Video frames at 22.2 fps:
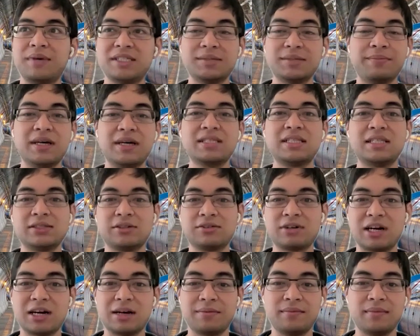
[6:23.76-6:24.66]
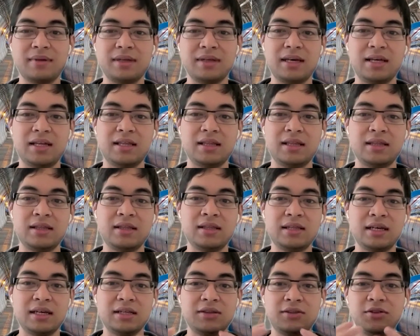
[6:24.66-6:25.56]
is best described in
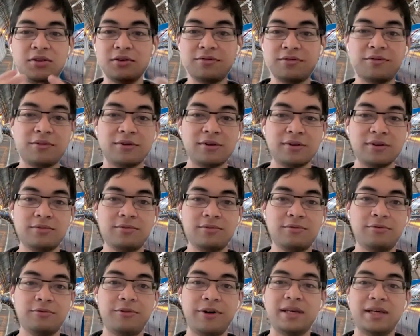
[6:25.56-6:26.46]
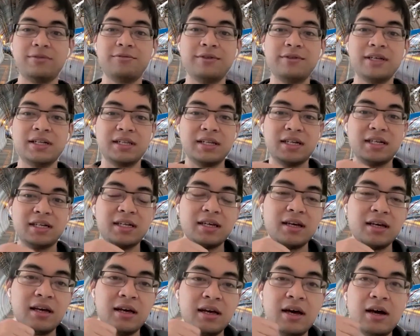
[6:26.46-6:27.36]
a twofold way, really.
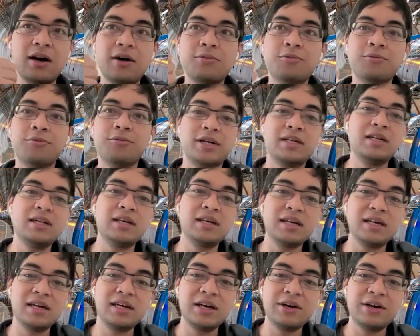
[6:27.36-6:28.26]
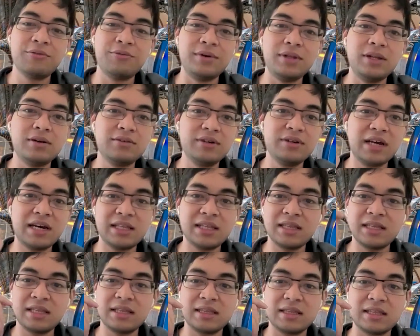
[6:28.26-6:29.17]
One, we know
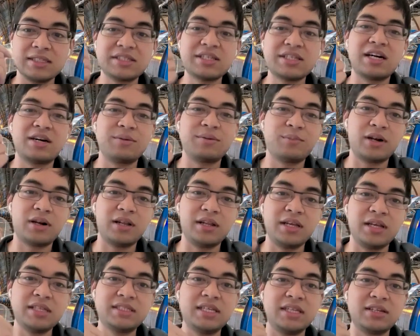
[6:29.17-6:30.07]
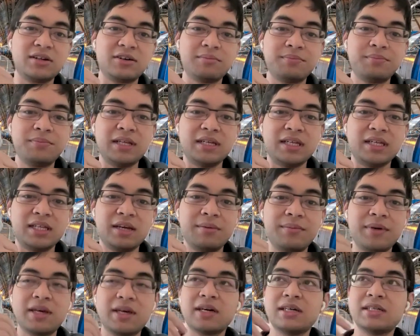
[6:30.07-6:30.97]
that the Standard Model is incomplete,
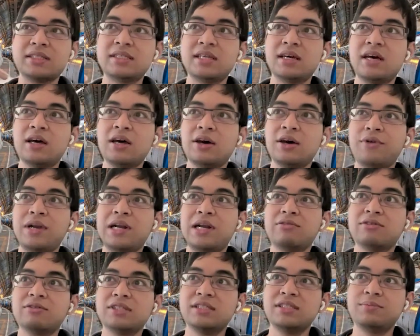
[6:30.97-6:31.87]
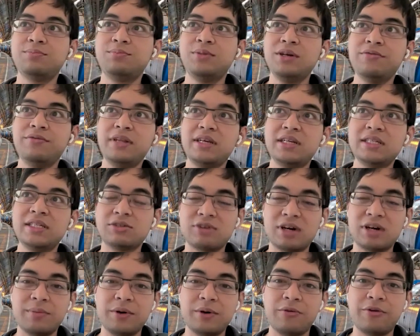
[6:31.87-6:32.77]
because when I was briefly
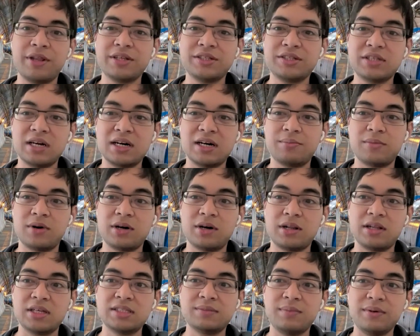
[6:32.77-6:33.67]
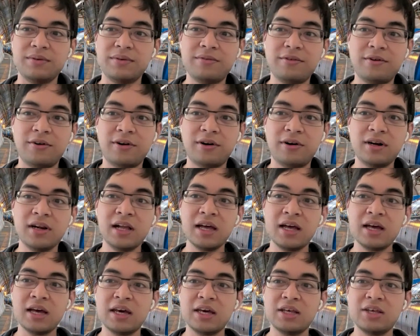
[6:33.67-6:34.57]
describing what the Standard Model is before,
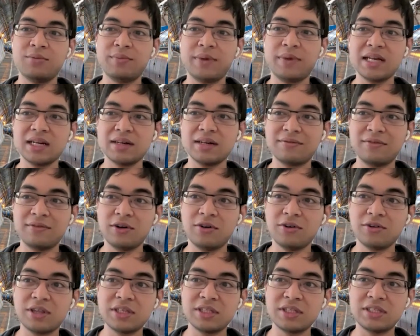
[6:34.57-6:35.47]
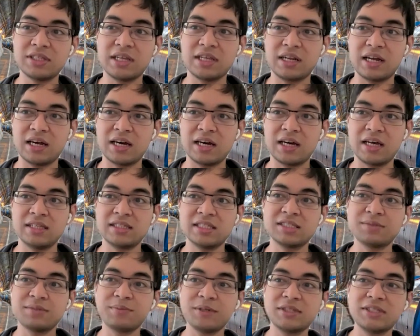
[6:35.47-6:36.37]
you might have noticed that I
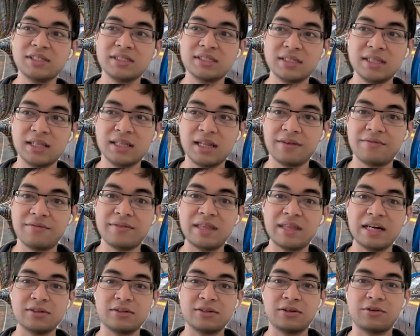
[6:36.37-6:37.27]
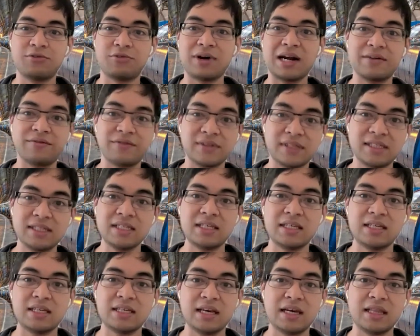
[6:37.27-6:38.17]
suspiciously left out
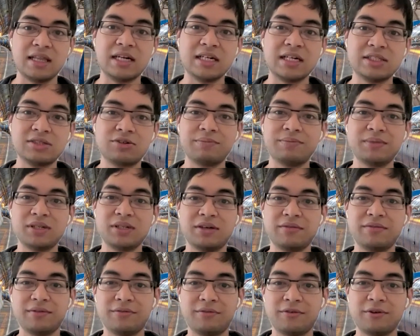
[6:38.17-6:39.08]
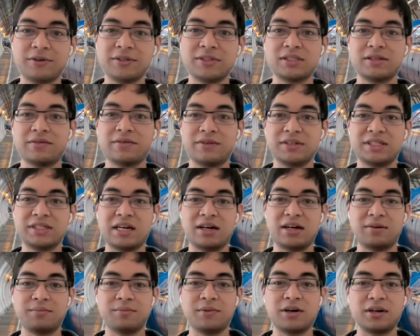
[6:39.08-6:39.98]
gravity in the description of the forces of the
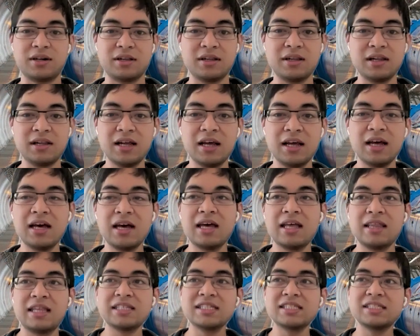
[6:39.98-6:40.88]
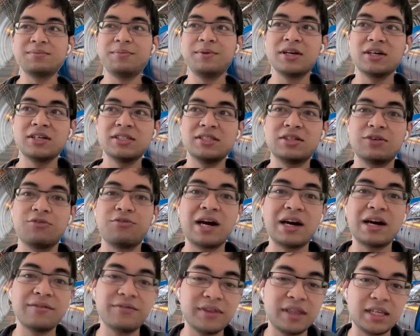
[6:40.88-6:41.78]
Standard Model. This is because
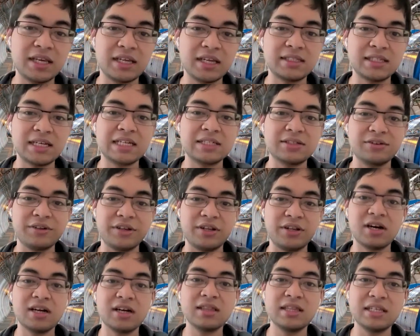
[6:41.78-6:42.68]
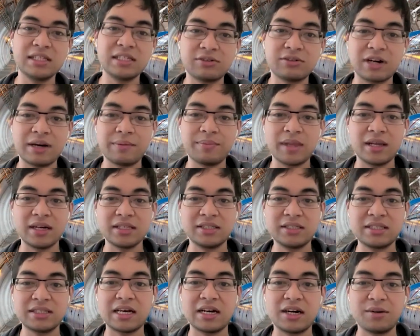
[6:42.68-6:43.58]
gravity is actually not described in a
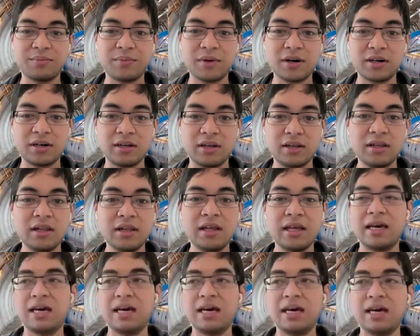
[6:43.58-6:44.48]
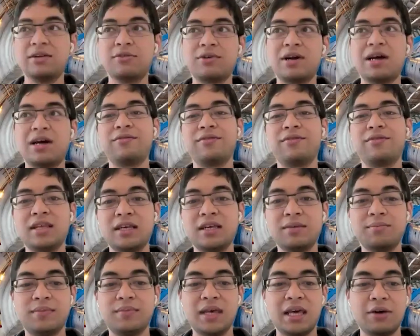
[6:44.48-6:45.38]
Standard Model, and
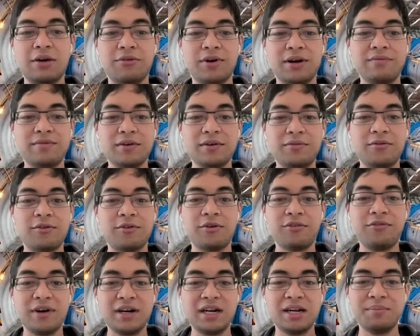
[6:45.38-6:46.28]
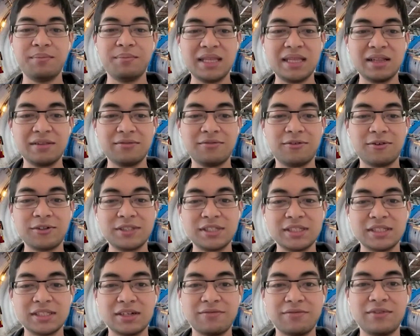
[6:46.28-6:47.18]
gravity being one of the four fundamental
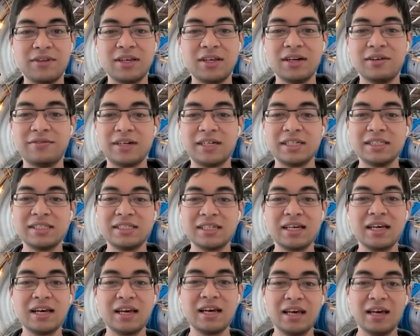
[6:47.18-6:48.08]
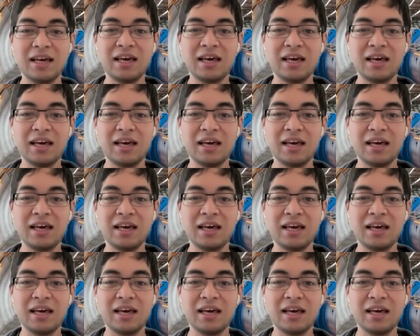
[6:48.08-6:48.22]
forces of the universe